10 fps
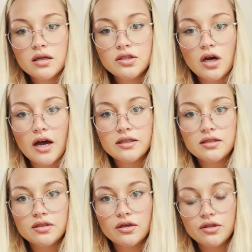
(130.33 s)

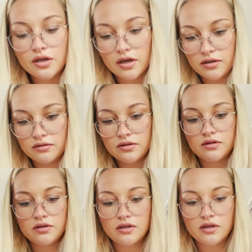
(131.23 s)
diced onion.
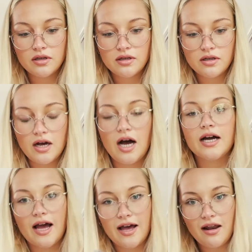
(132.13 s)

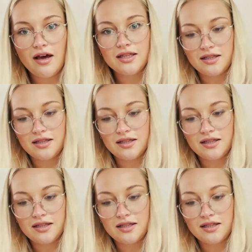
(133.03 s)
Okay, I like